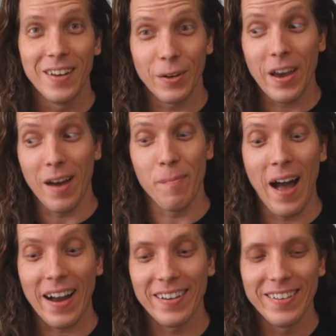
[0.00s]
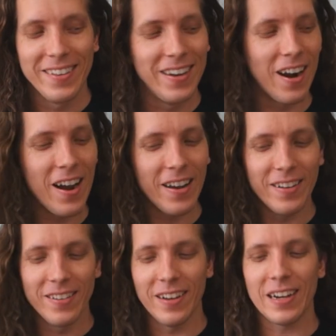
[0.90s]
Okay, I'm back. All right,
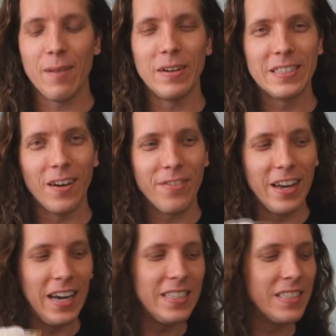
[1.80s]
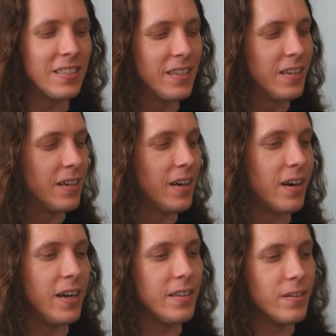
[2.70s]
I got myself the ice. All
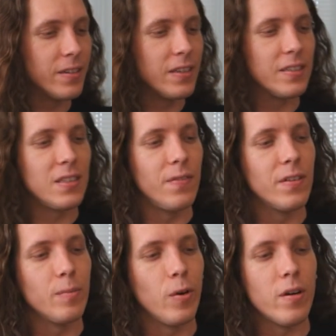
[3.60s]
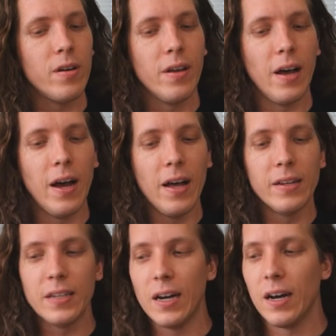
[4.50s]
right, don't need this stuff anymore.
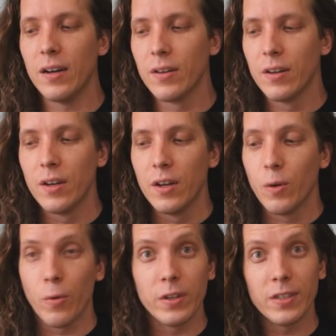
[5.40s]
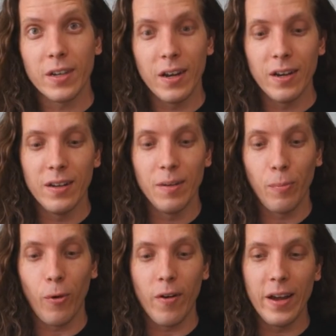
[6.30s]
And we're just gonna
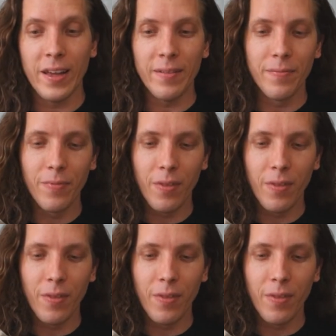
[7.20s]
pour right in.